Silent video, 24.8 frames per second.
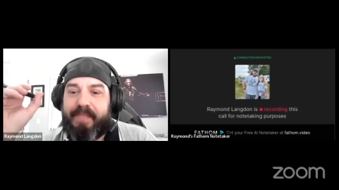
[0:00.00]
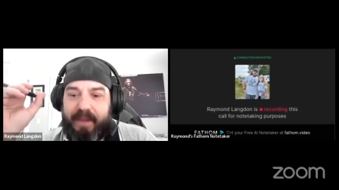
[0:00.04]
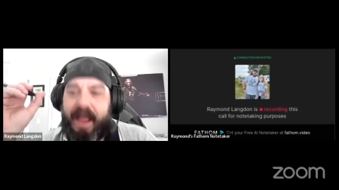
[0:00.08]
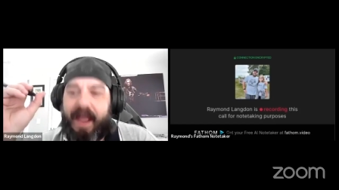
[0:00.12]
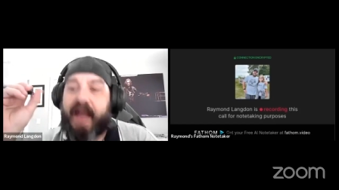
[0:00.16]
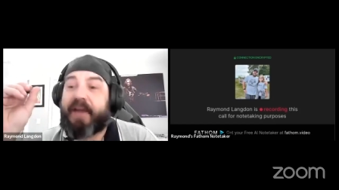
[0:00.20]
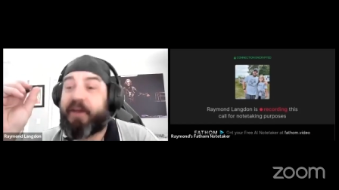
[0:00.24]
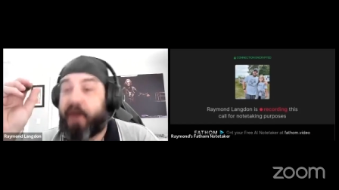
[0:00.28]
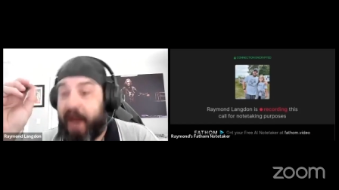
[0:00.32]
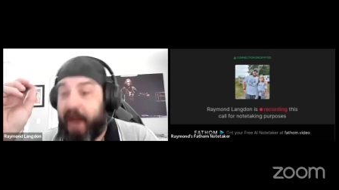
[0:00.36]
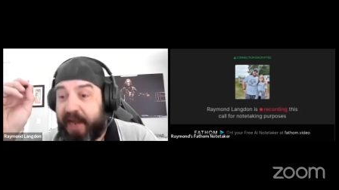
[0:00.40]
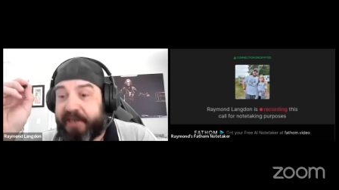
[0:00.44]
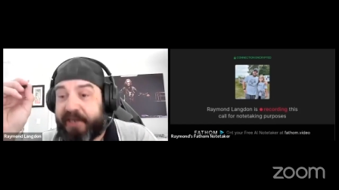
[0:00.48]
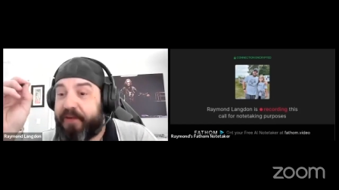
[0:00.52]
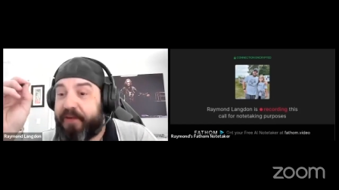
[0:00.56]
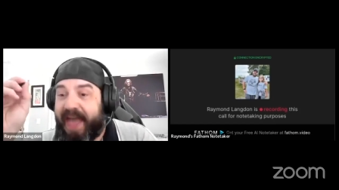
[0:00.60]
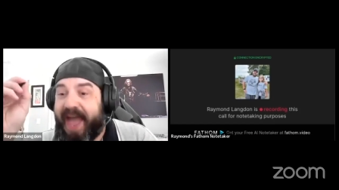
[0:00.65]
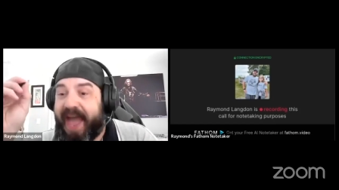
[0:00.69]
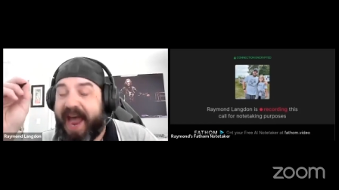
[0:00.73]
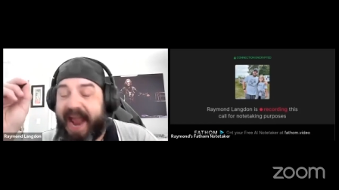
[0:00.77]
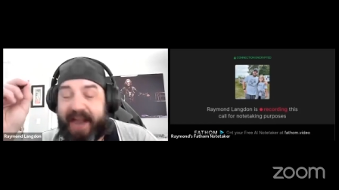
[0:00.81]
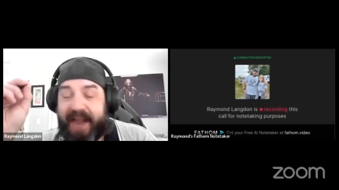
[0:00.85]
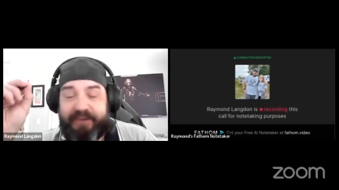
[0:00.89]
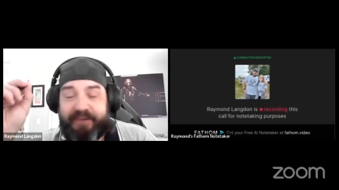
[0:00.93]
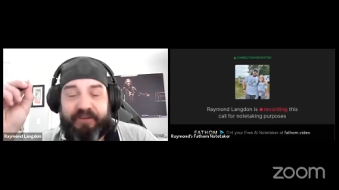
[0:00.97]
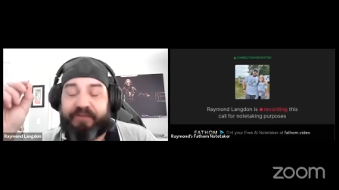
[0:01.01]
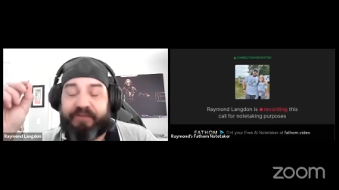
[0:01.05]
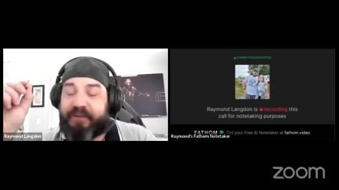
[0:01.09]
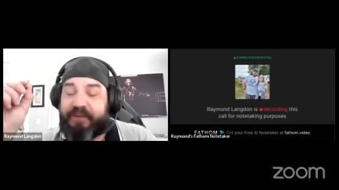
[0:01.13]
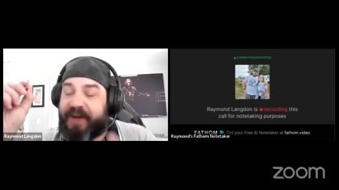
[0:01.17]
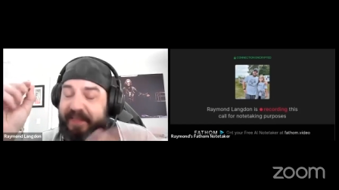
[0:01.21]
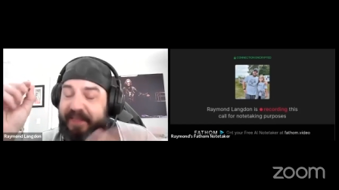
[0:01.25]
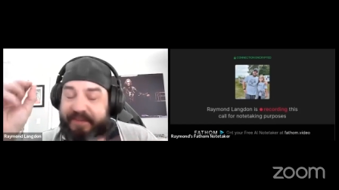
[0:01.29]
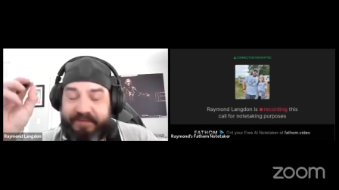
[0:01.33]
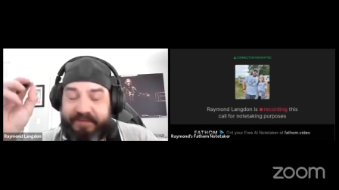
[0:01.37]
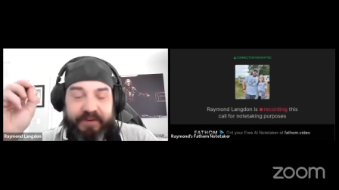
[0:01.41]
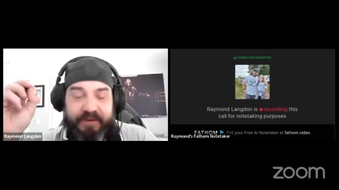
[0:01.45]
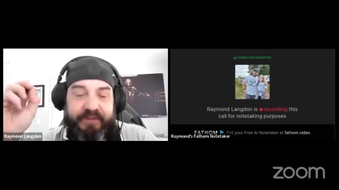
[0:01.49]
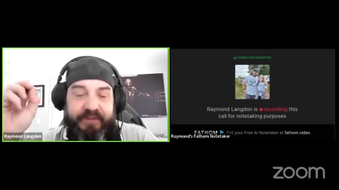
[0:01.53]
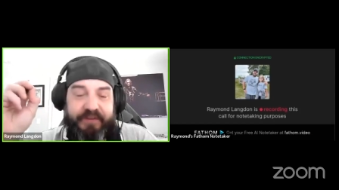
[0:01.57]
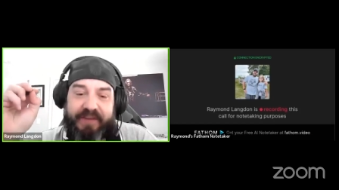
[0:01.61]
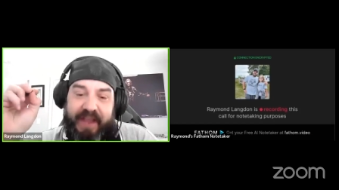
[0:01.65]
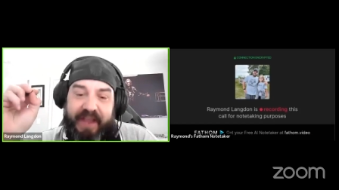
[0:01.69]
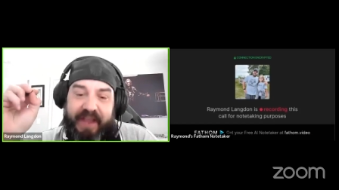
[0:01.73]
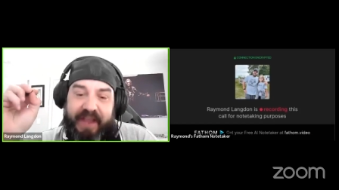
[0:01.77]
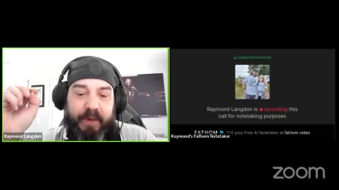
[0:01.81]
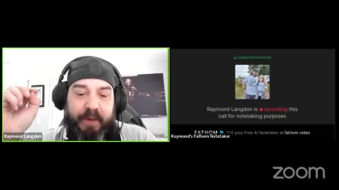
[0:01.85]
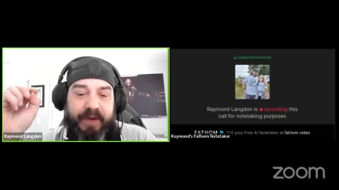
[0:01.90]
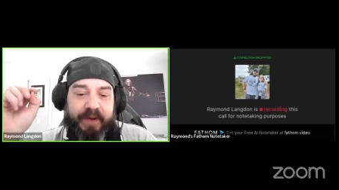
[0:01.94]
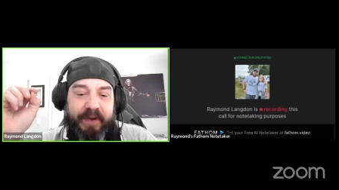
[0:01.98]
I knew I knew that. I just forgot the first
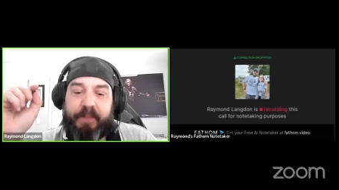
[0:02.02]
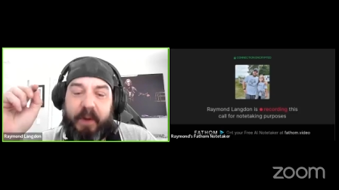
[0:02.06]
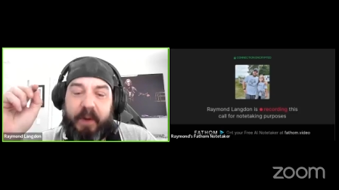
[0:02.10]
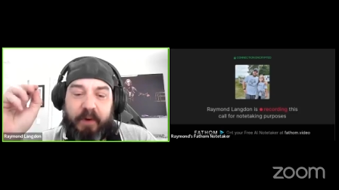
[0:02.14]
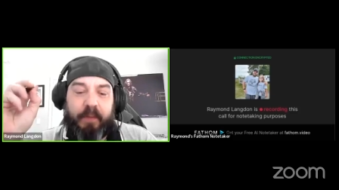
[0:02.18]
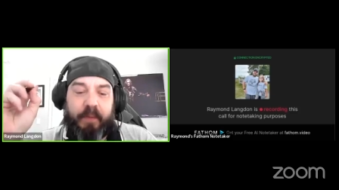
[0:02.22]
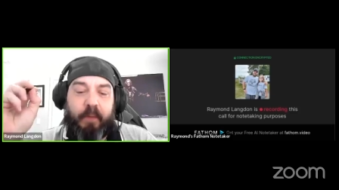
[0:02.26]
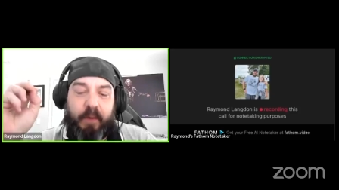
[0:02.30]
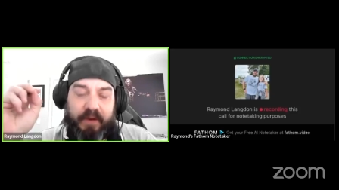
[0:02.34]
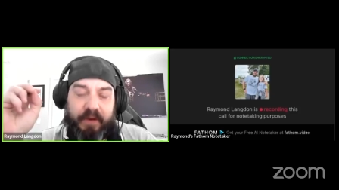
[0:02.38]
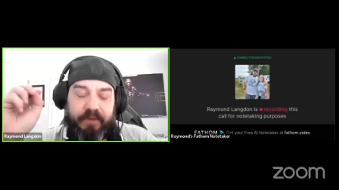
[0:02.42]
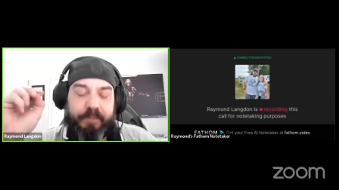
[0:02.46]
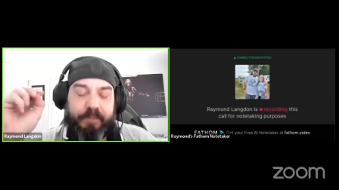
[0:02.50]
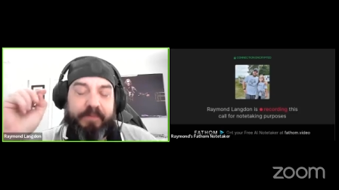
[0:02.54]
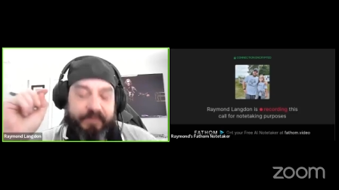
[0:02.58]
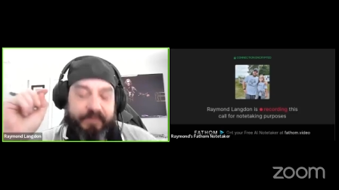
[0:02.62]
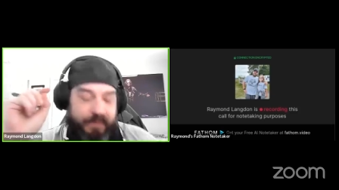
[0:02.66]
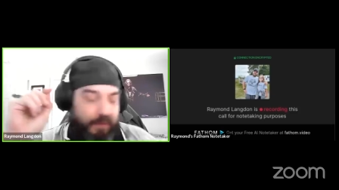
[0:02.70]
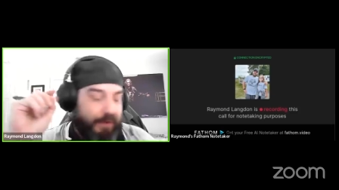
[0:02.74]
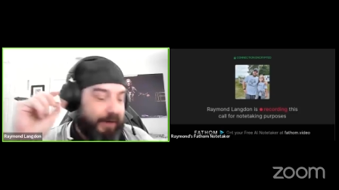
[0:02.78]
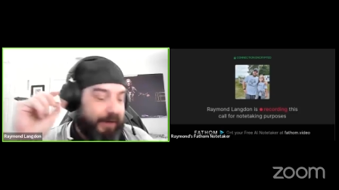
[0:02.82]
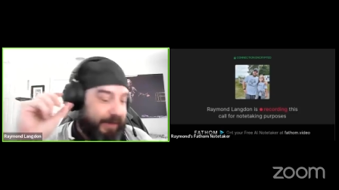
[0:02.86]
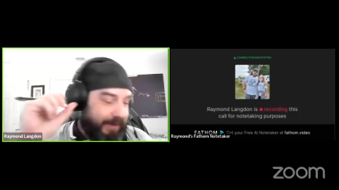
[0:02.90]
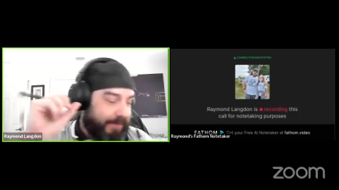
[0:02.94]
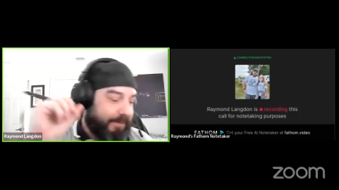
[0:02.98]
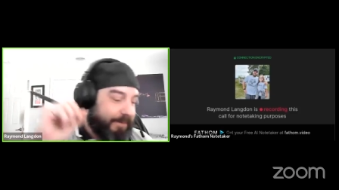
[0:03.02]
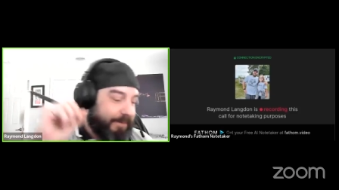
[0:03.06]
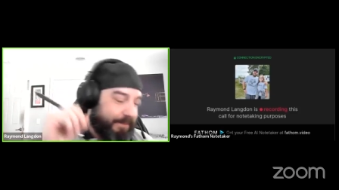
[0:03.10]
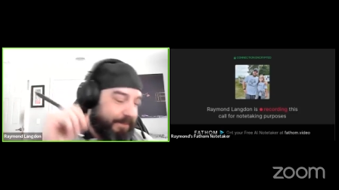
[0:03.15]
name. We'd yeah. spoken once before.